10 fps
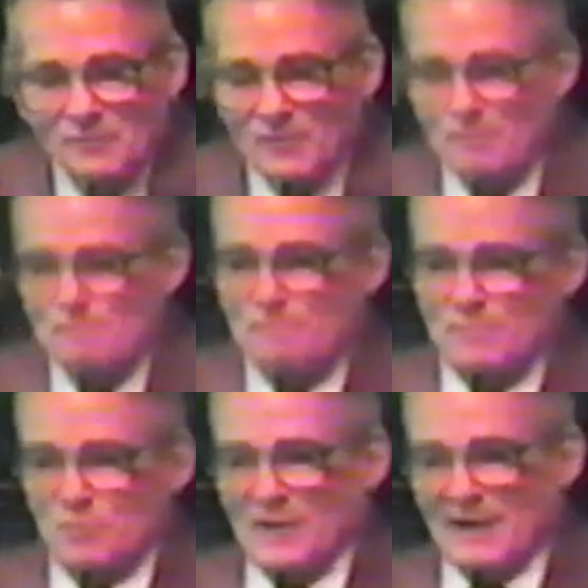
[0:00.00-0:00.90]
The
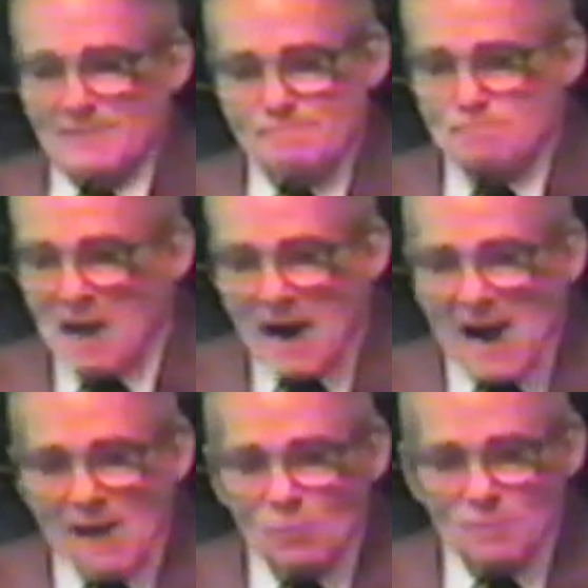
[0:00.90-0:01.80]
second
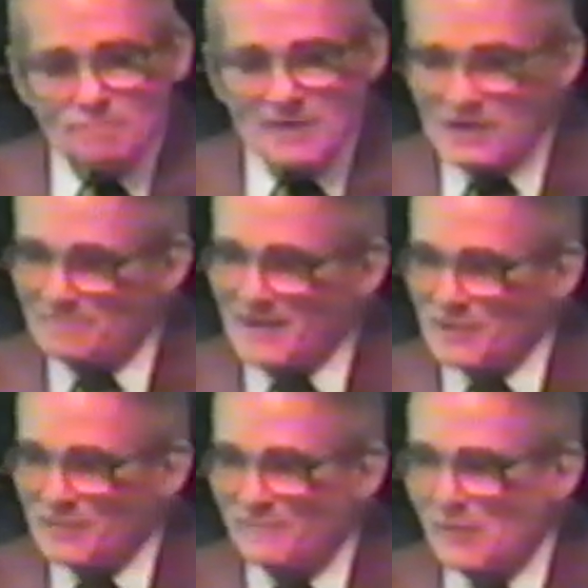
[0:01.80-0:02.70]
bang wouldn't be as
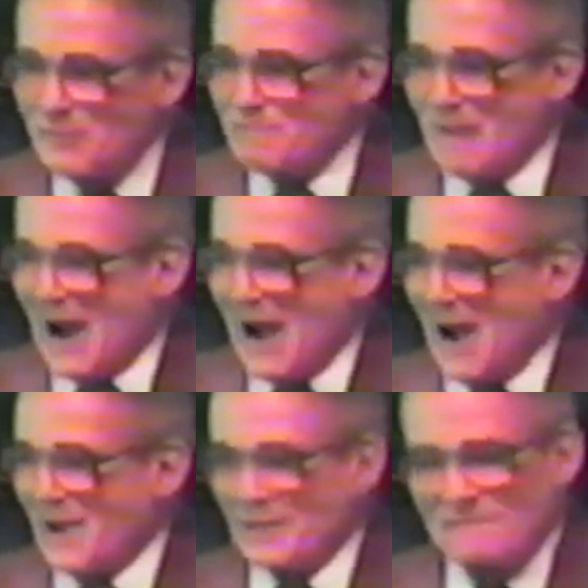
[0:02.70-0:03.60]
big as the first
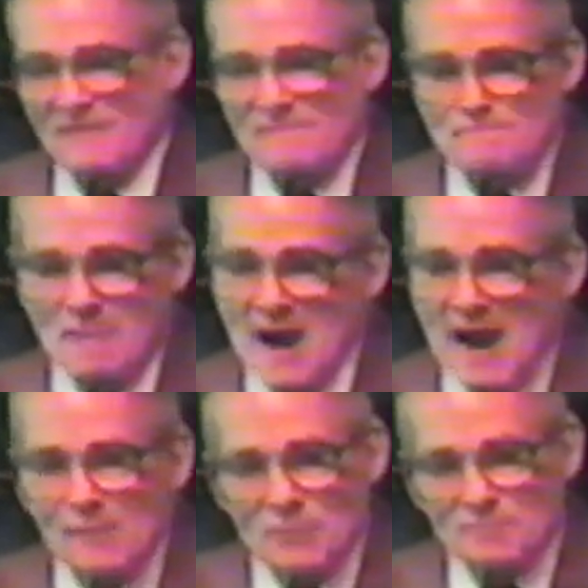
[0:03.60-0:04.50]
bang, and the fifth
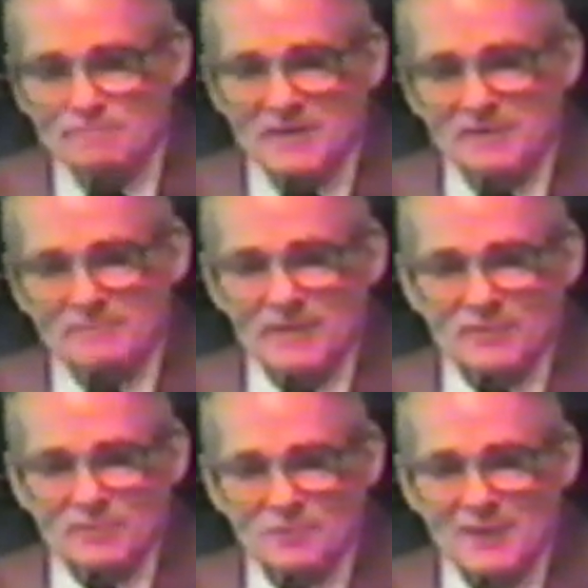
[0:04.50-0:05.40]
bang wouldn't be as
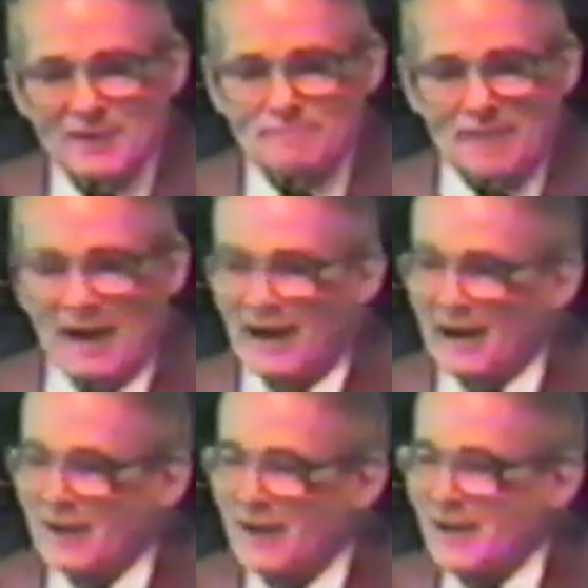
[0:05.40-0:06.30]
big as the second
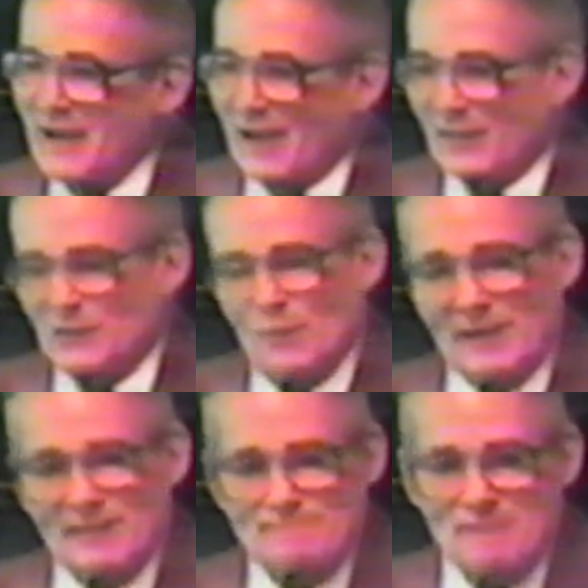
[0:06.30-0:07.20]
bang, and the
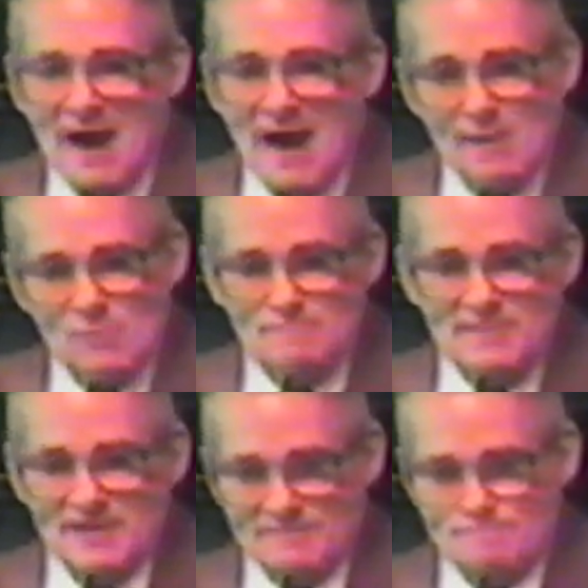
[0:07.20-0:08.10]
twentieth bang
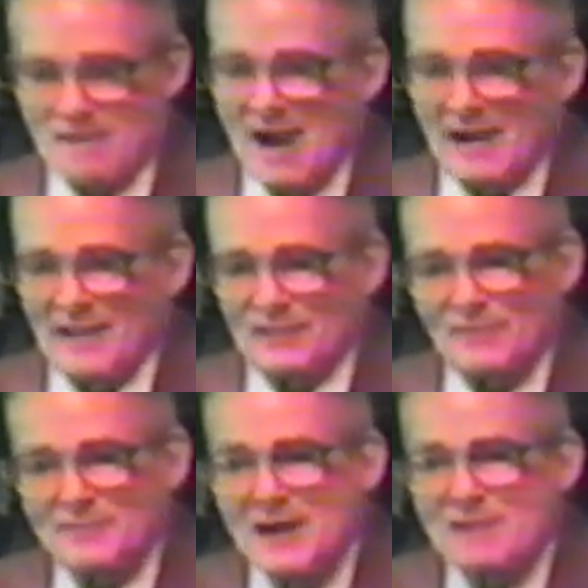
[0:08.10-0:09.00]
wouldn't be as bangy
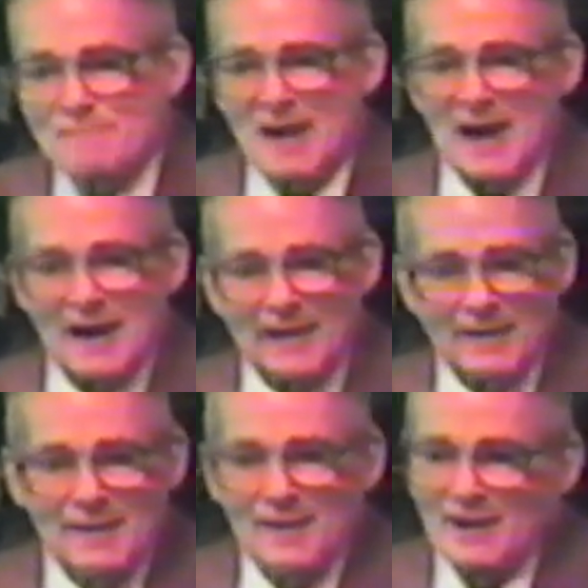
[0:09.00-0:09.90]
as the tenth
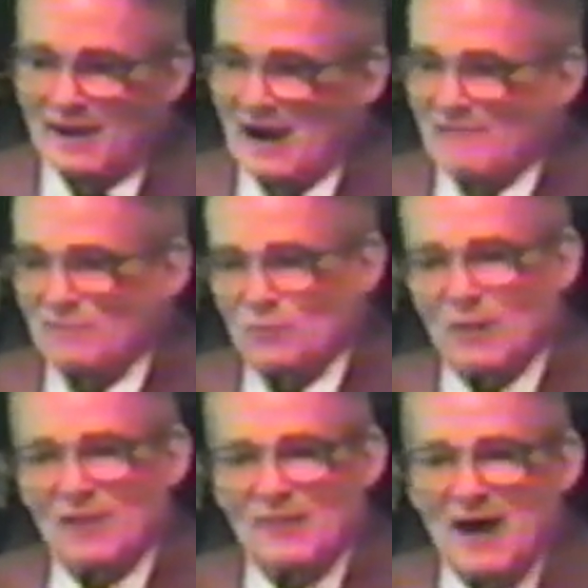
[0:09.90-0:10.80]
bang. And after
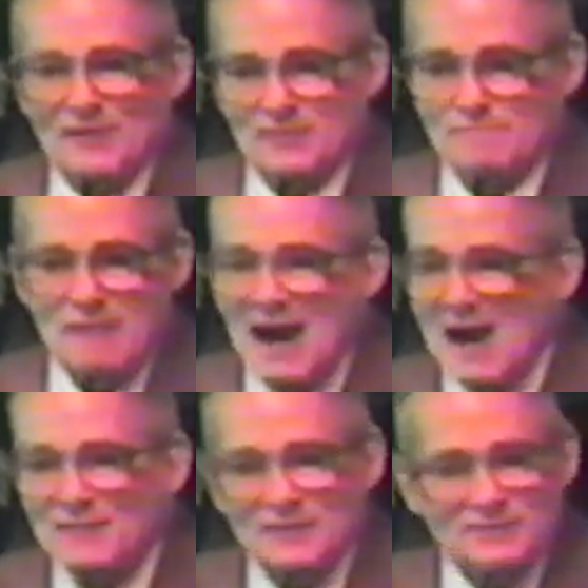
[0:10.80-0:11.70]
20,000
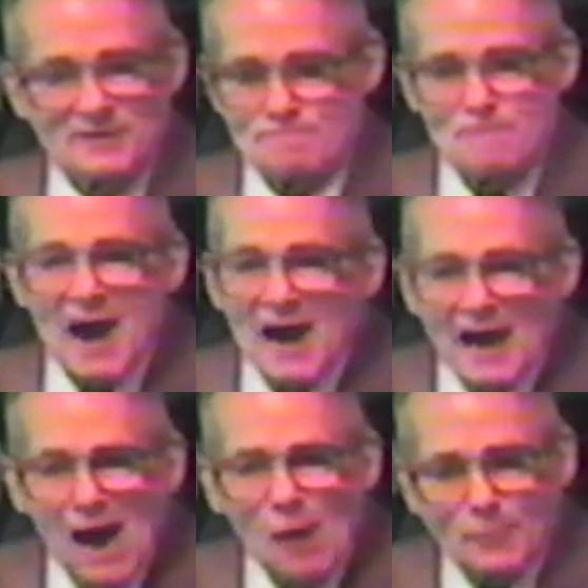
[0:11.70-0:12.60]
bangs, you just
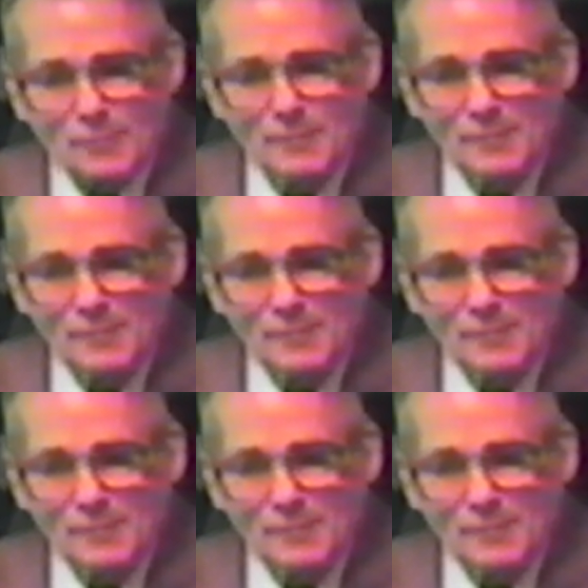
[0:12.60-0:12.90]
bang out.